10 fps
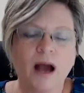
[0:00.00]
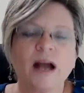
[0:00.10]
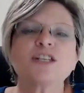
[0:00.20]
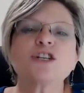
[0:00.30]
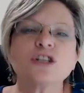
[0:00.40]

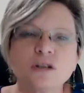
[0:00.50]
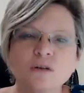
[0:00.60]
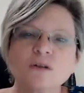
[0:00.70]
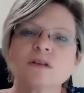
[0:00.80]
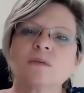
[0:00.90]
I
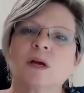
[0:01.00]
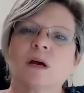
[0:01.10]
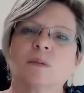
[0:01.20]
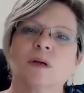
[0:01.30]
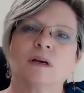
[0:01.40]
choose to be
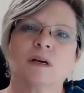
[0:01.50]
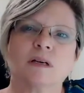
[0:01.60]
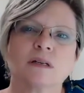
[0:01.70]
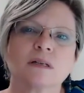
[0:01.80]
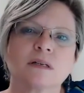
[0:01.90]
at
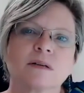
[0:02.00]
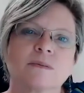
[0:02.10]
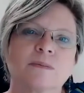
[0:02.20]
peace.